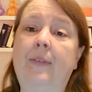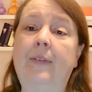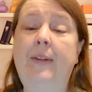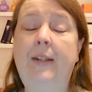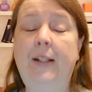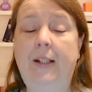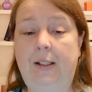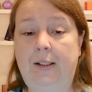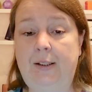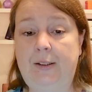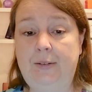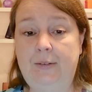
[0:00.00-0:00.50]

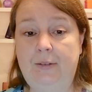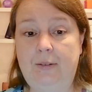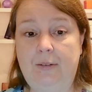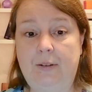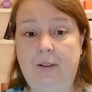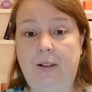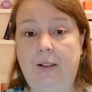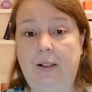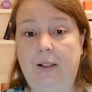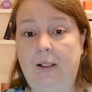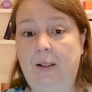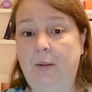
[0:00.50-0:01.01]
Then
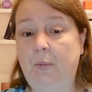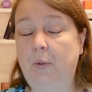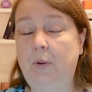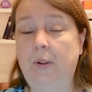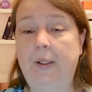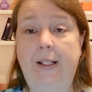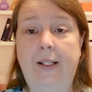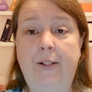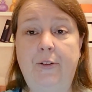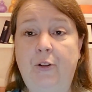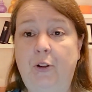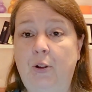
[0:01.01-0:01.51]
I will
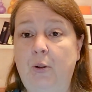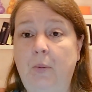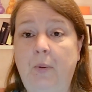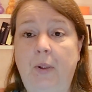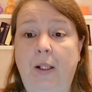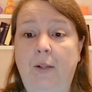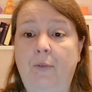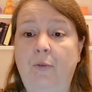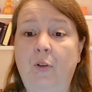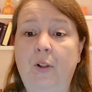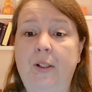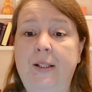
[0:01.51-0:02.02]
ask you
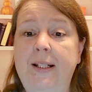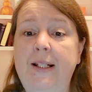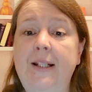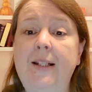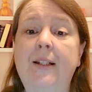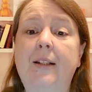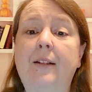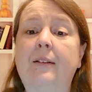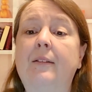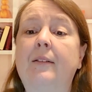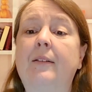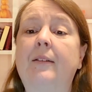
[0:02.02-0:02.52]
every
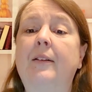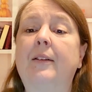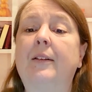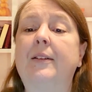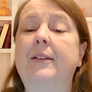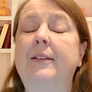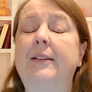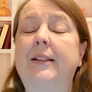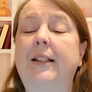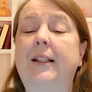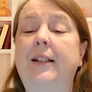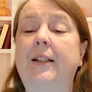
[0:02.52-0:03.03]
day,
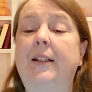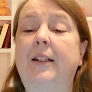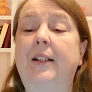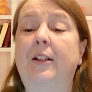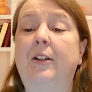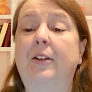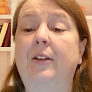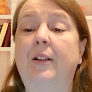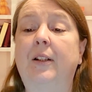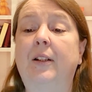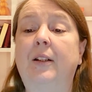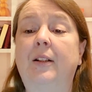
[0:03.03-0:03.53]
stated
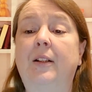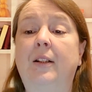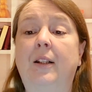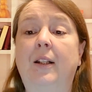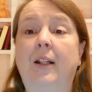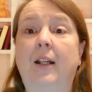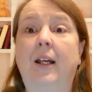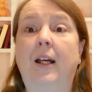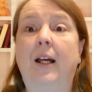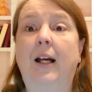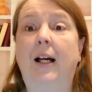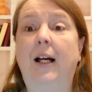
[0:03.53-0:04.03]
Kirian.
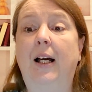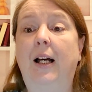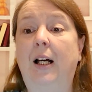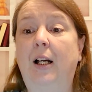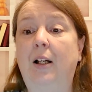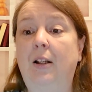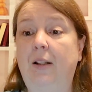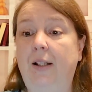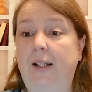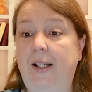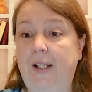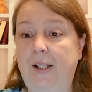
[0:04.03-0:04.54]

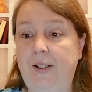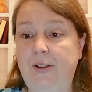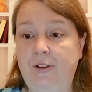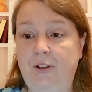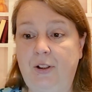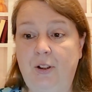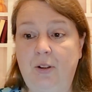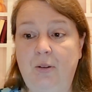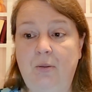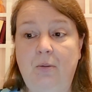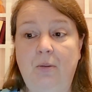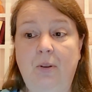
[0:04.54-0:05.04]
I'll
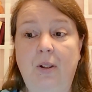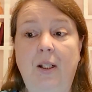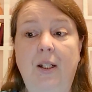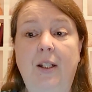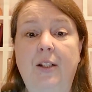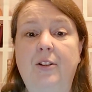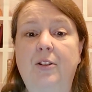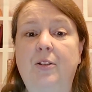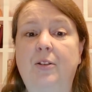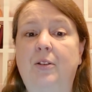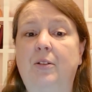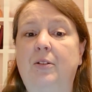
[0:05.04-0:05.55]
ask you
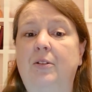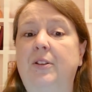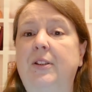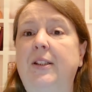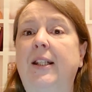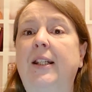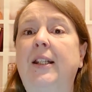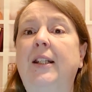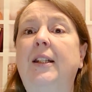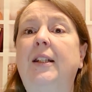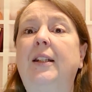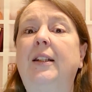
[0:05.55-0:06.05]
until you
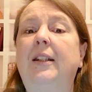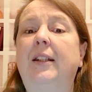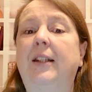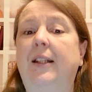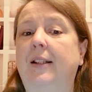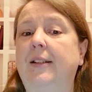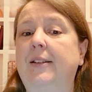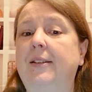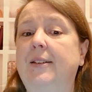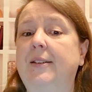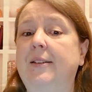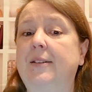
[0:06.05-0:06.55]
say
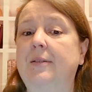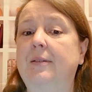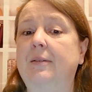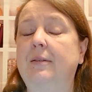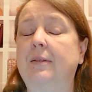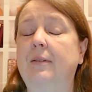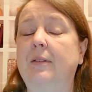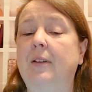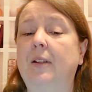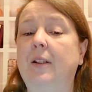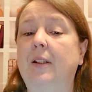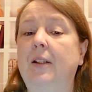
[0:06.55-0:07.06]
yes.
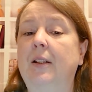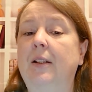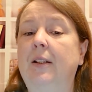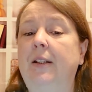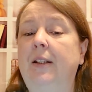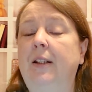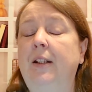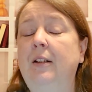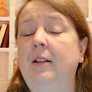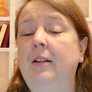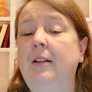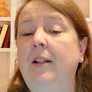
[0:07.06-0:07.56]

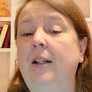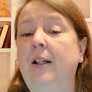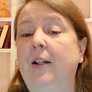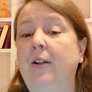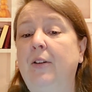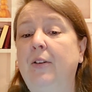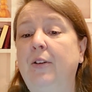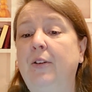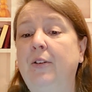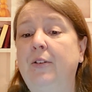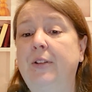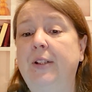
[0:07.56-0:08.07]
Kirian
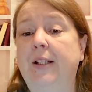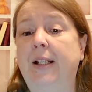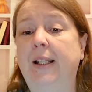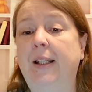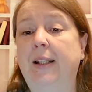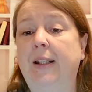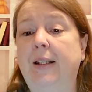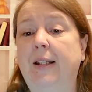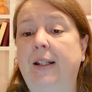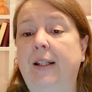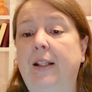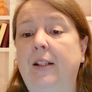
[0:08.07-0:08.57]
held her
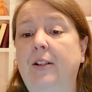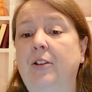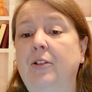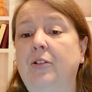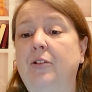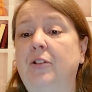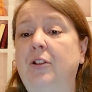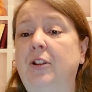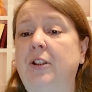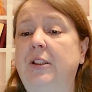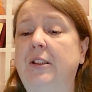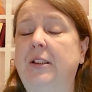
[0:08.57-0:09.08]
tightly until
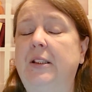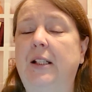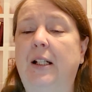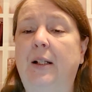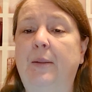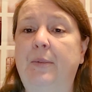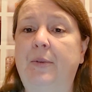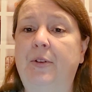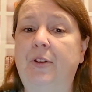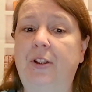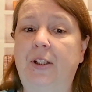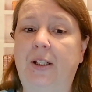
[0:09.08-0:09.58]
she
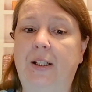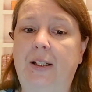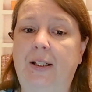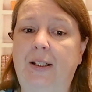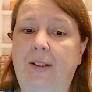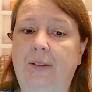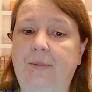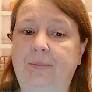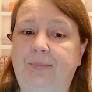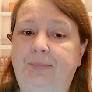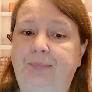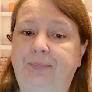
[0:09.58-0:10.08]
stopped
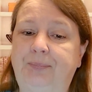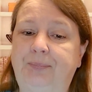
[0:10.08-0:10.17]
shaking.